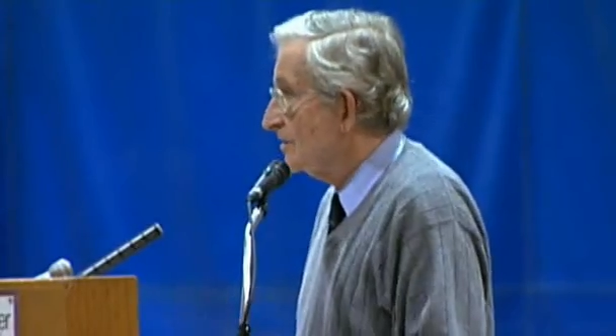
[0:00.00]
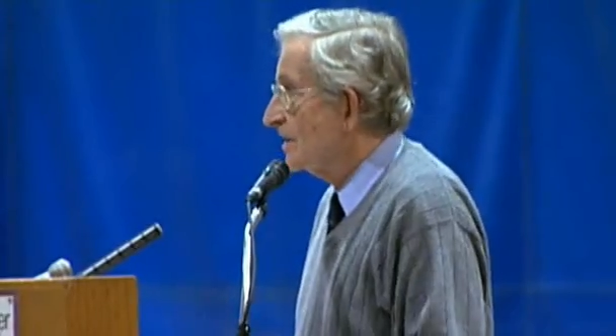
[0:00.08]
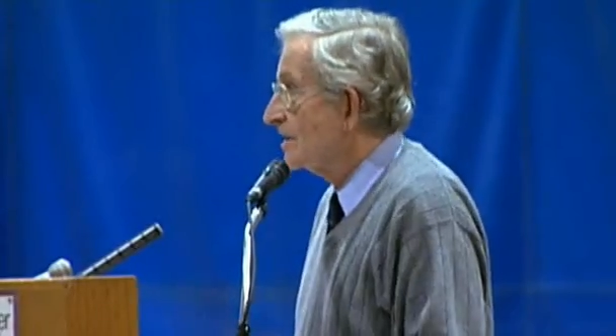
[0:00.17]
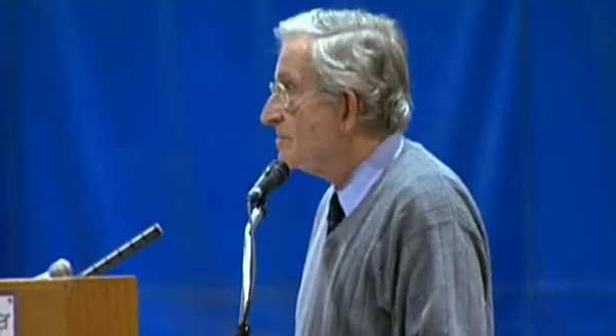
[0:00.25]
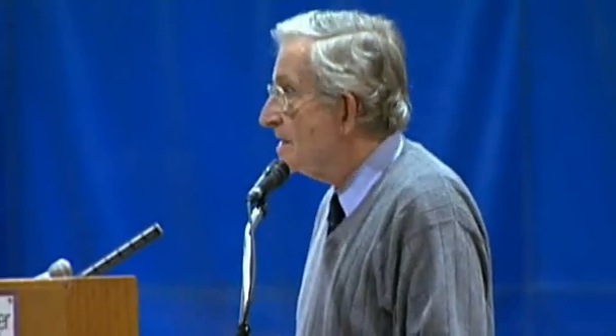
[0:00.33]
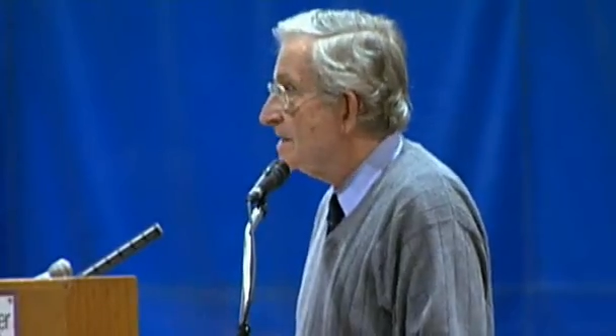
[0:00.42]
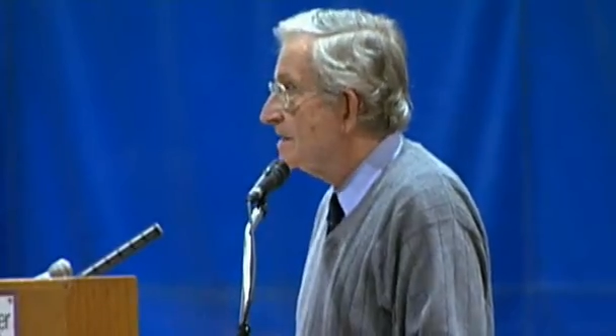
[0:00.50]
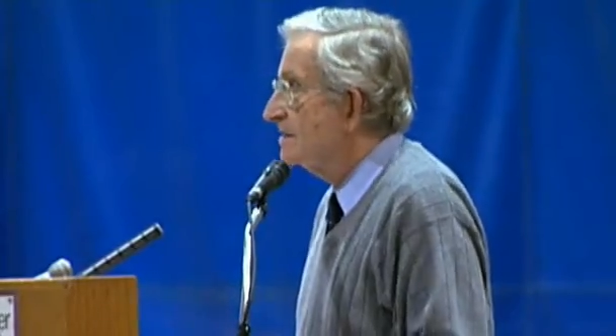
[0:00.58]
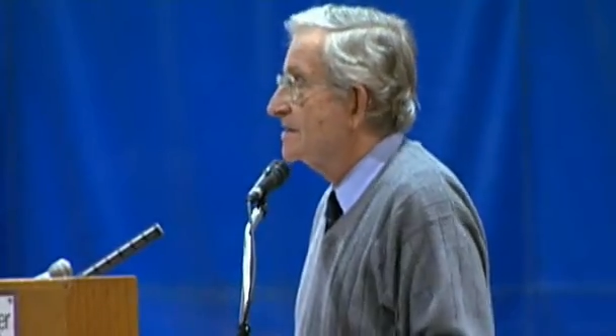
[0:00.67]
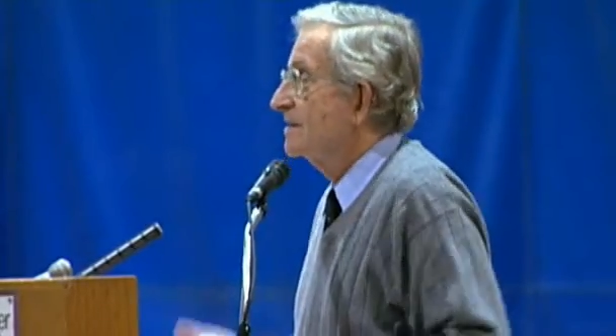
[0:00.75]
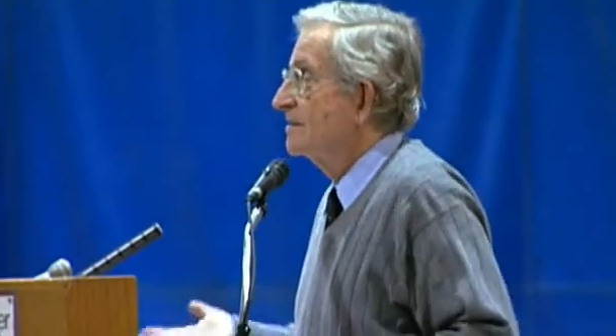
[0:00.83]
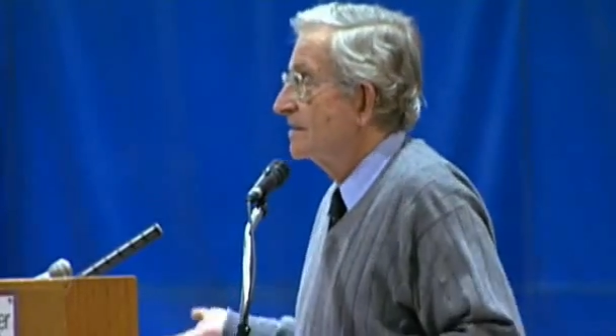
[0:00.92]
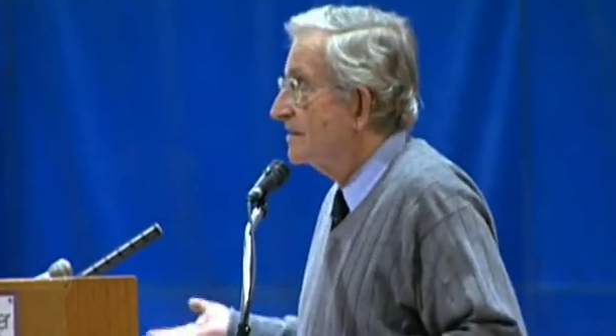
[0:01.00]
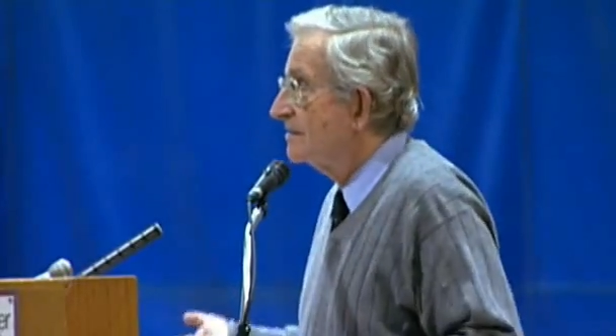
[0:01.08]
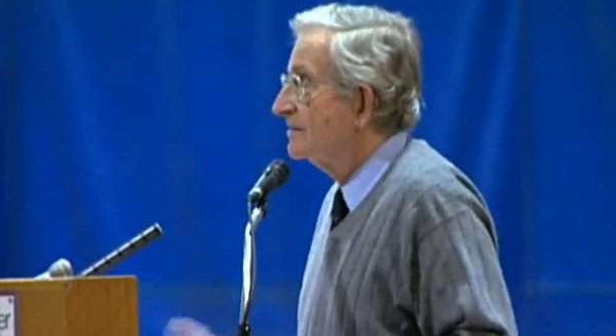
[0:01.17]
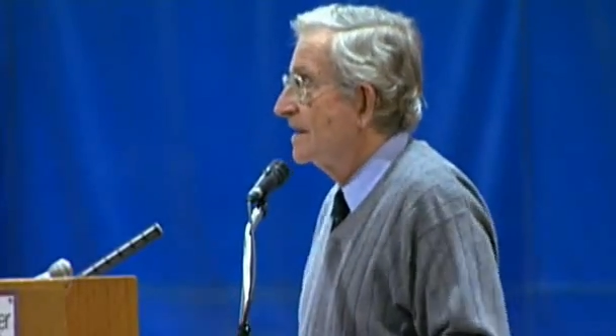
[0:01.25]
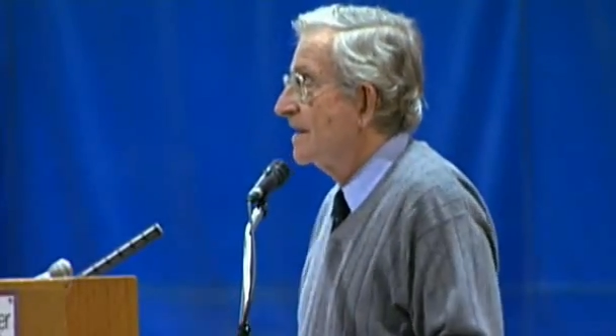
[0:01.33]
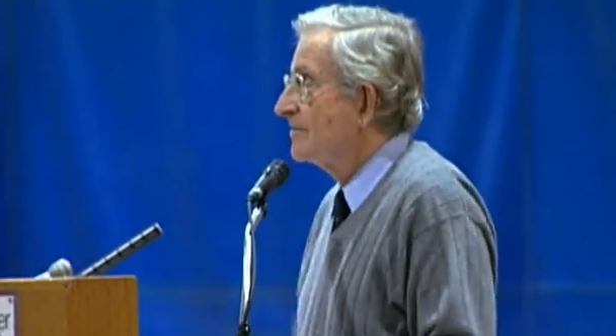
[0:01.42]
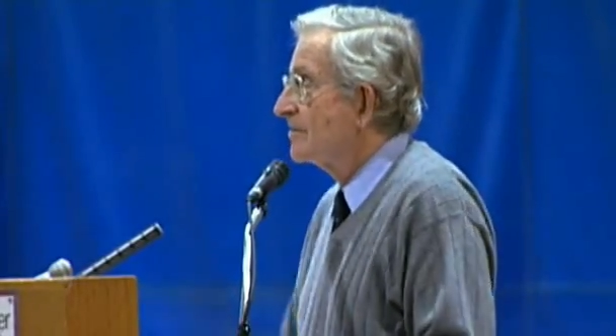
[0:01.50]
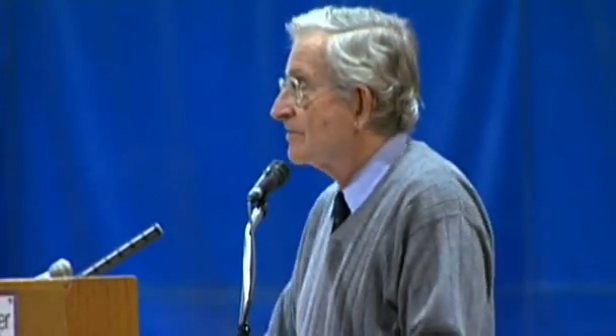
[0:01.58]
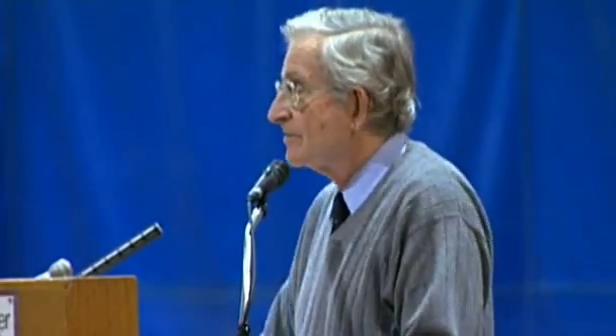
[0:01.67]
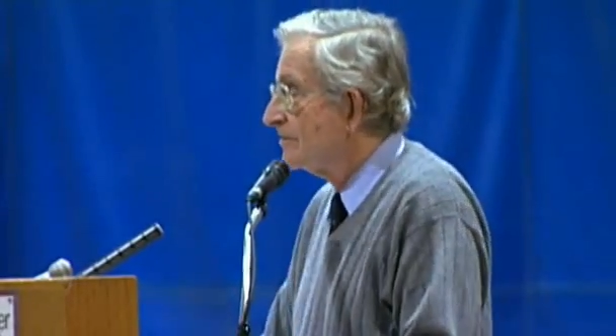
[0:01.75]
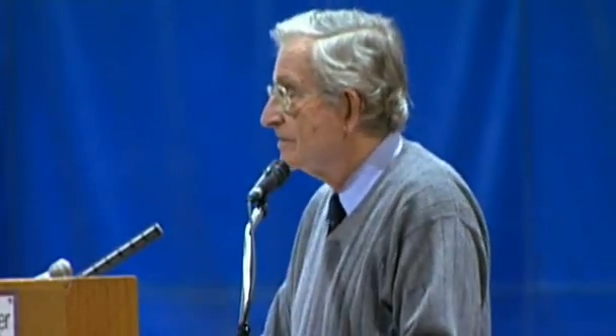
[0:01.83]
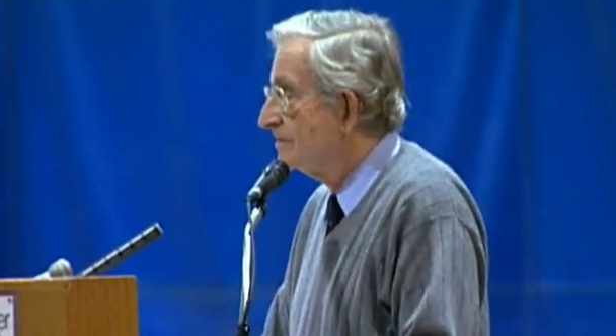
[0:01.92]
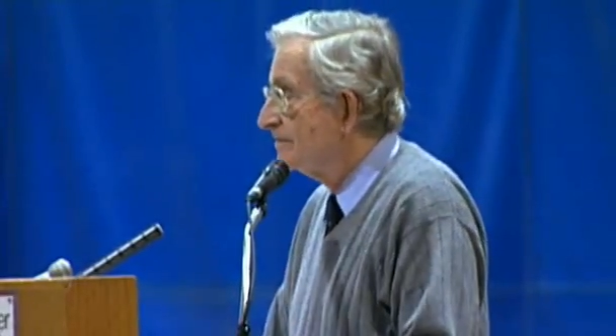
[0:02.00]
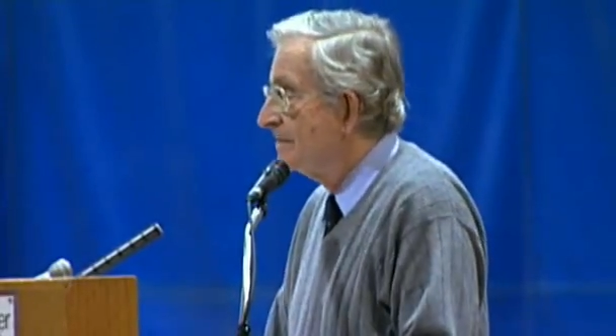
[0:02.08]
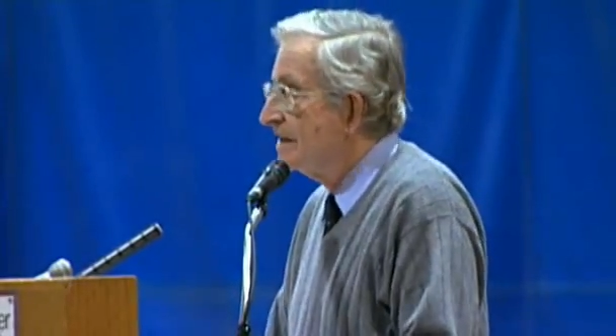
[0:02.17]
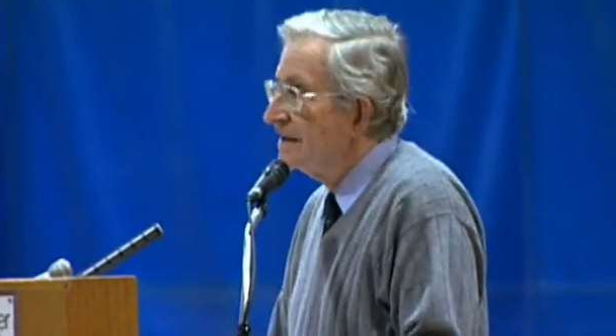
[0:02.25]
calling me and saying, what happened to the review?